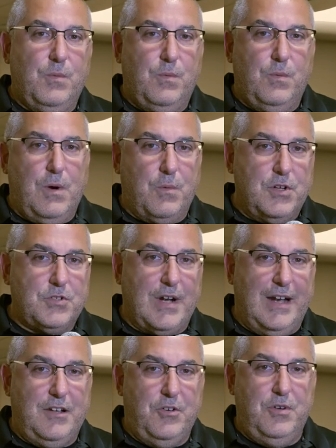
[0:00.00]
what we're
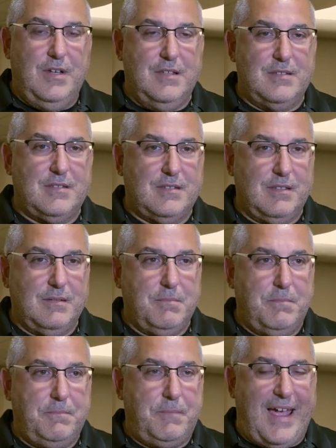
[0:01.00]
trying to do is
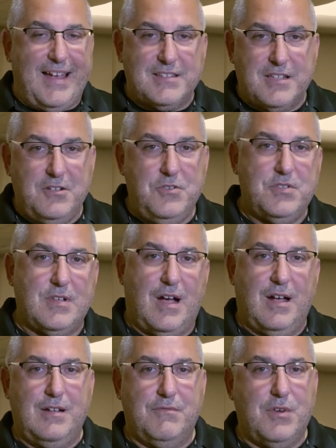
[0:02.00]
pass the news
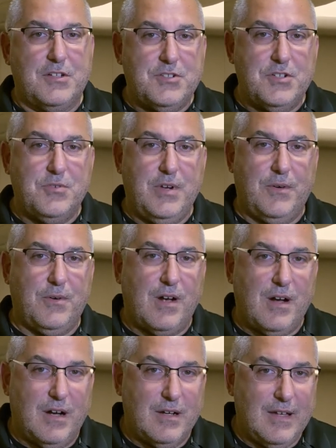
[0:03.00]
on of what you're doing
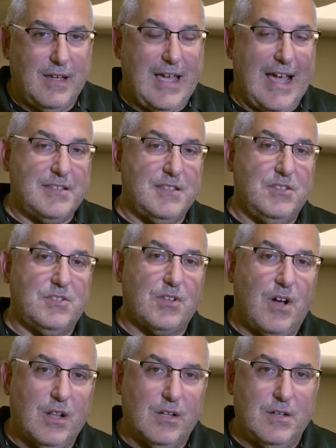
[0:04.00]
wrong as
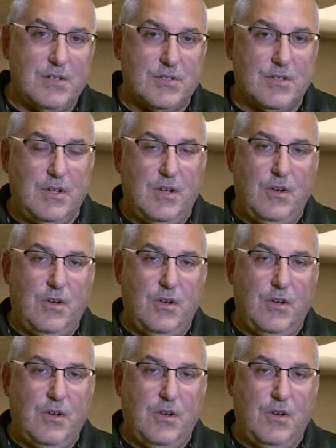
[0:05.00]
installers